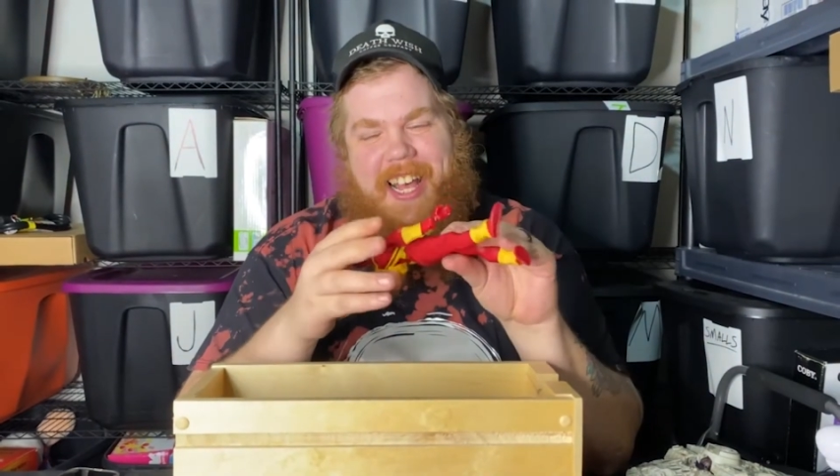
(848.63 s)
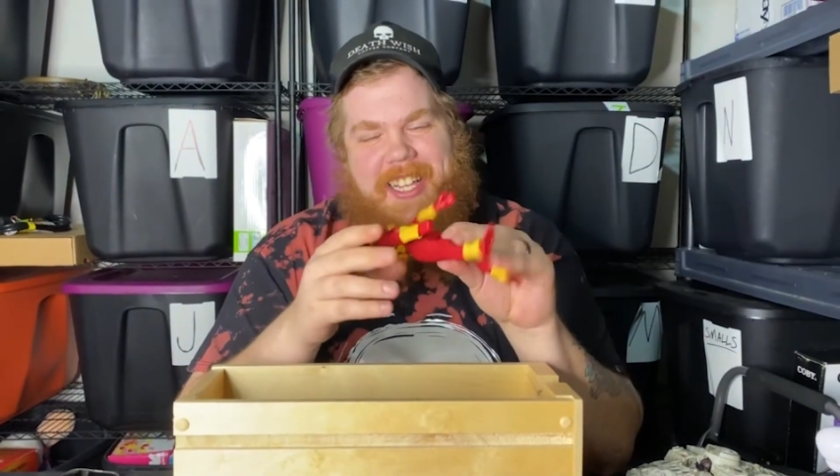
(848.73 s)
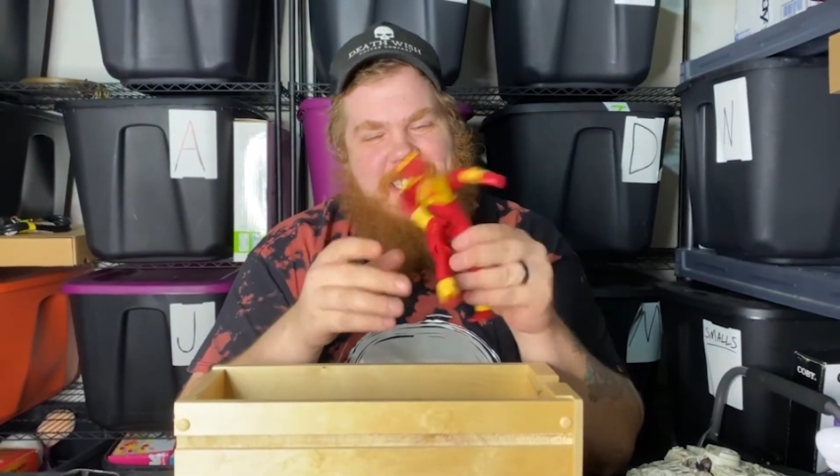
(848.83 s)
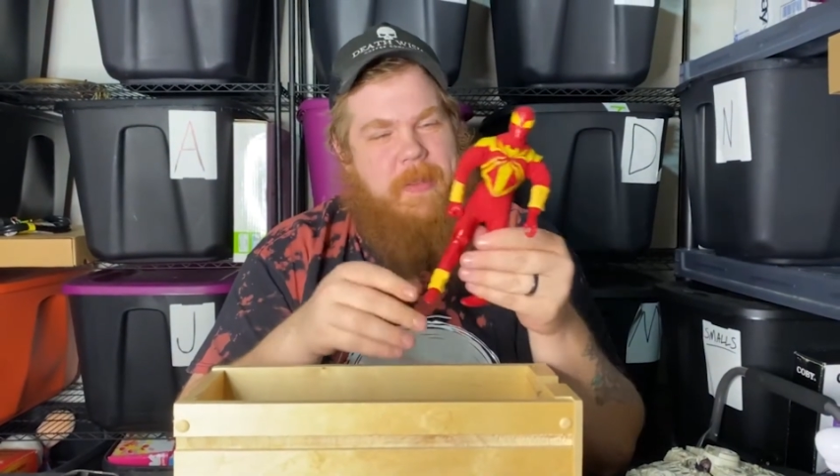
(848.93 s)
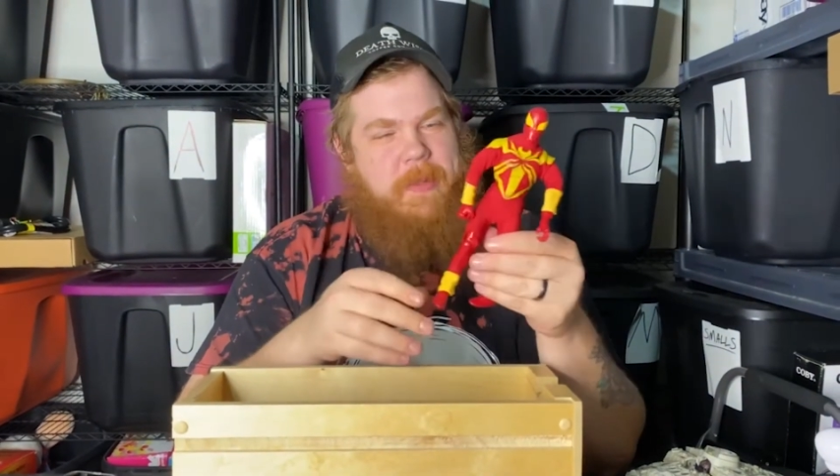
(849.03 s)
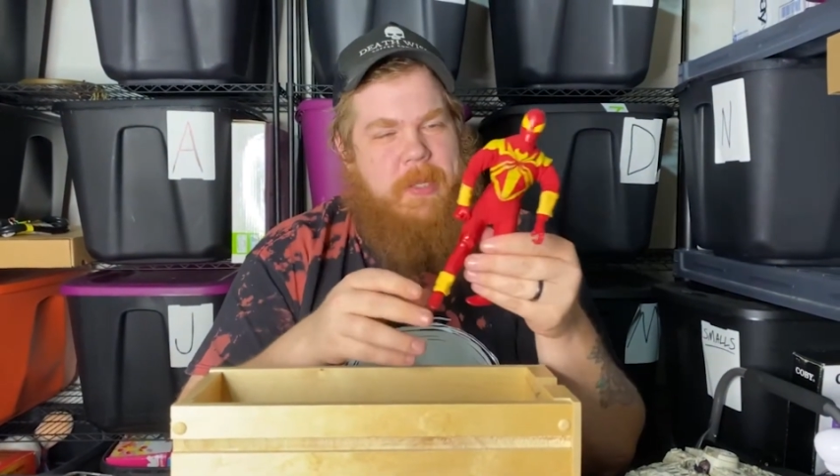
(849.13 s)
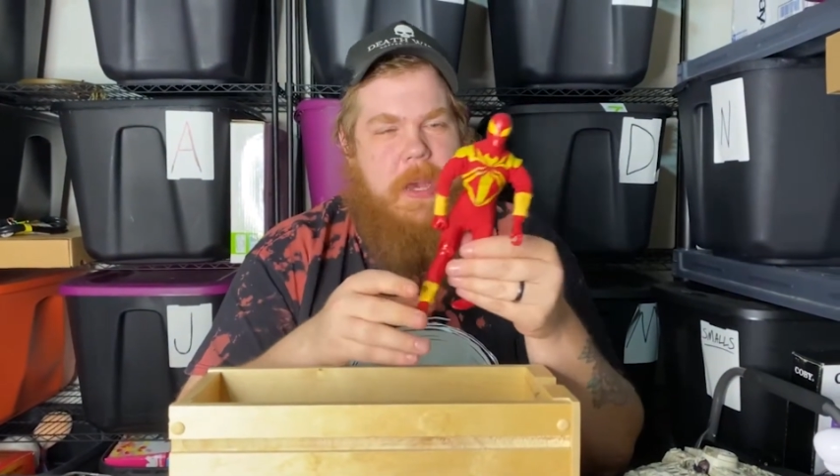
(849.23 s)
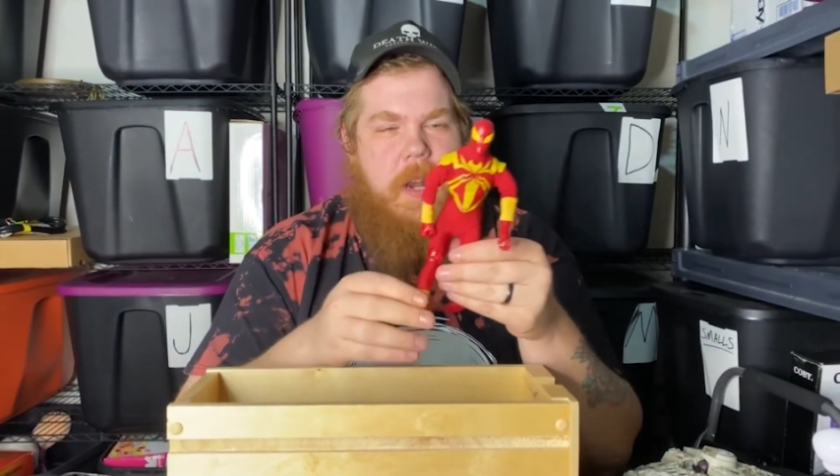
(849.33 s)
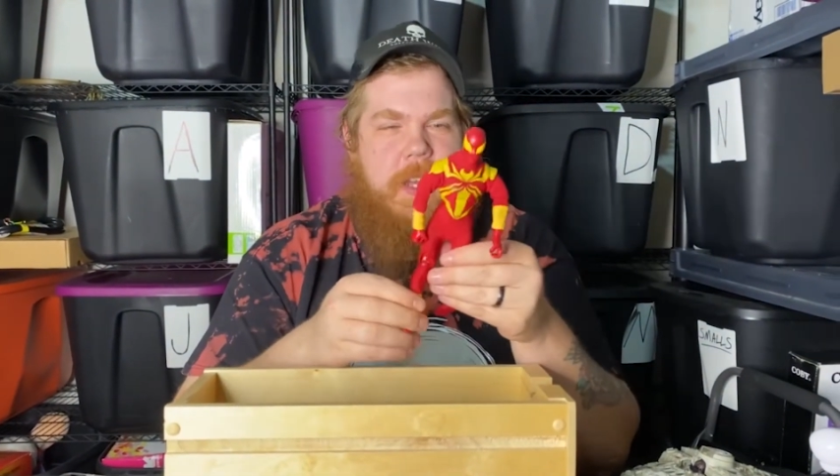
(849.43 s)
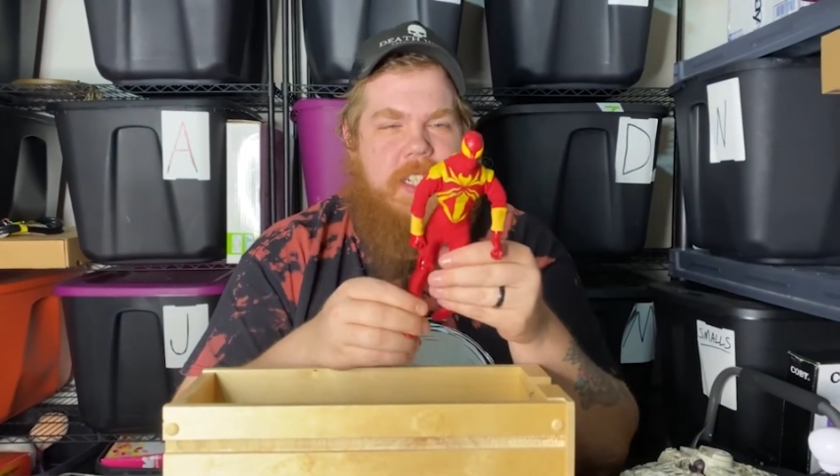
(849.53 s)
some
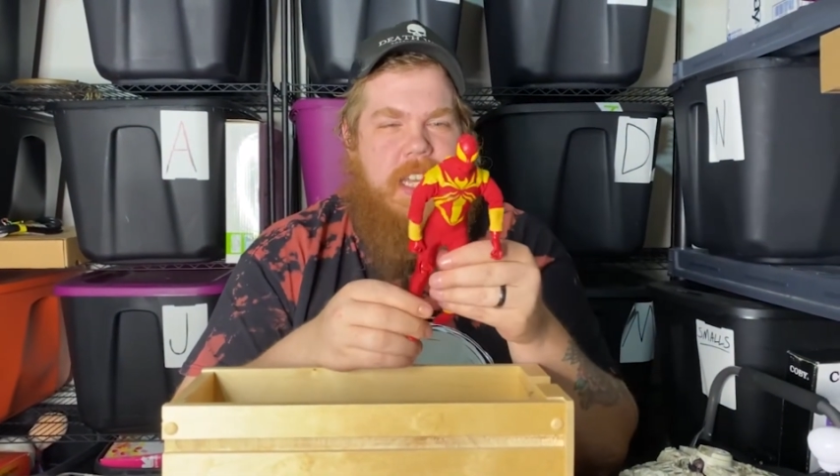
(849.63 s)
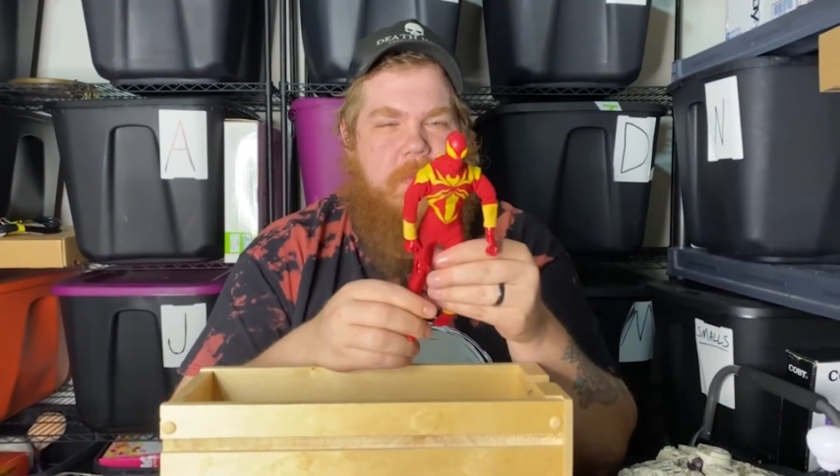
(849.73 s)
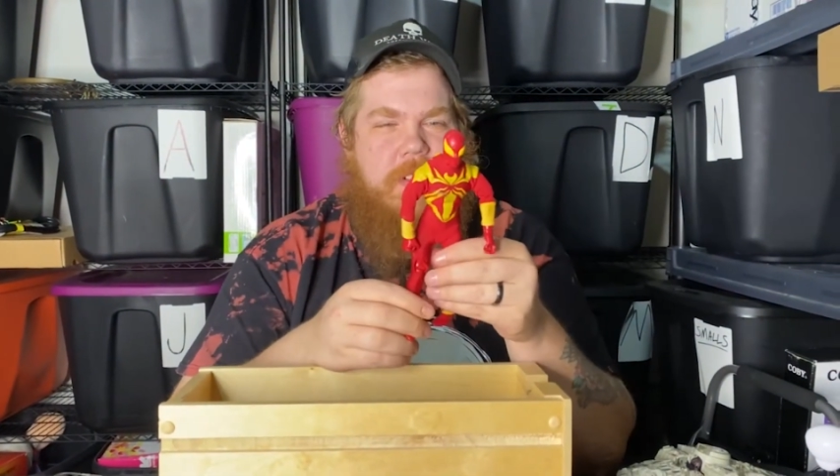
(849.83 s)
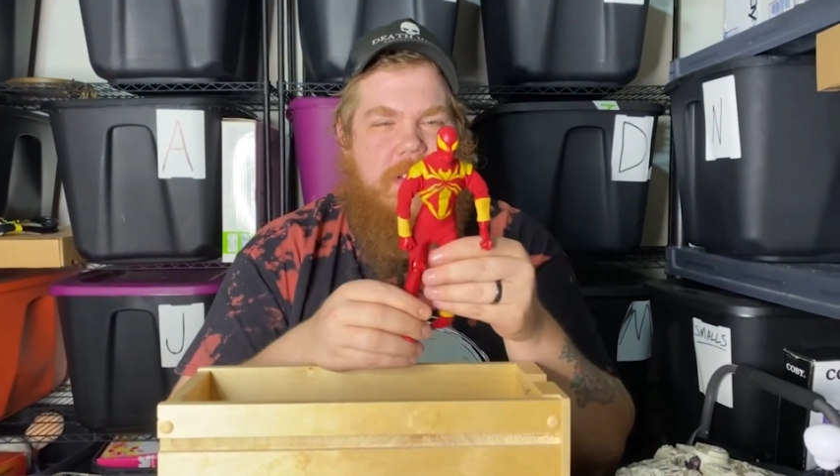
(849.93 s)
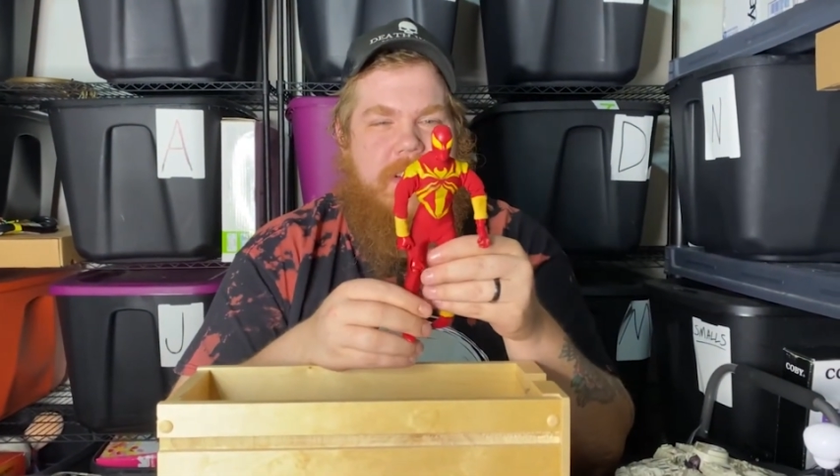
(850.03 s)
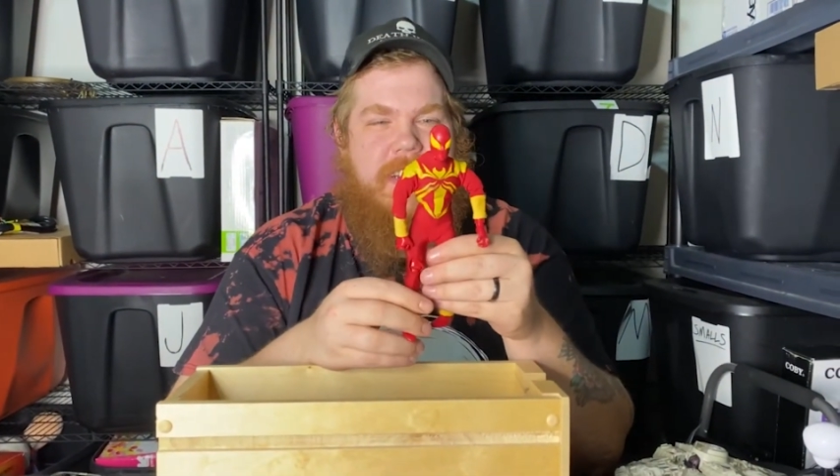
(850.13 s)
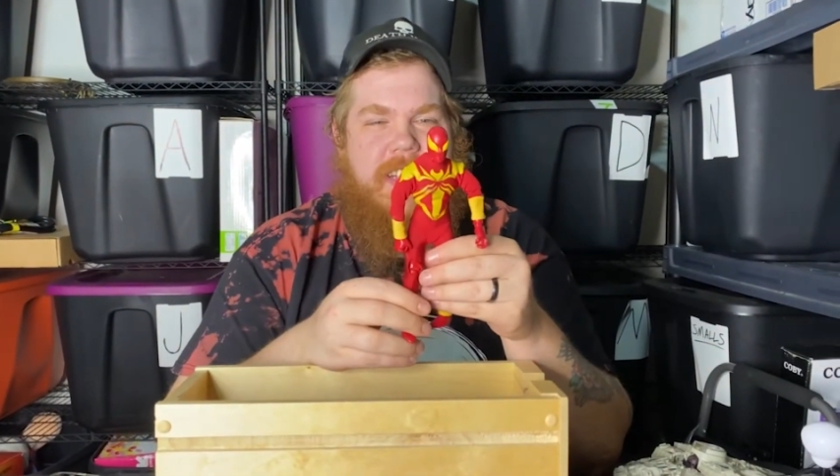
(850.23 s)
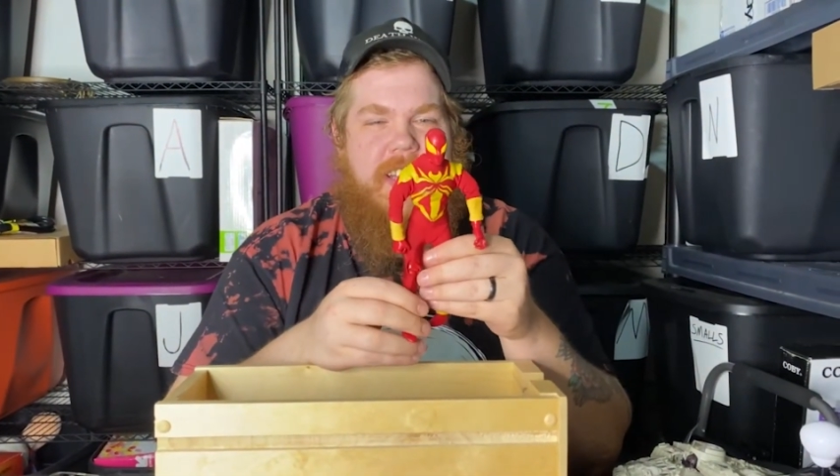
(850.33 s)
Spider-Man type dude.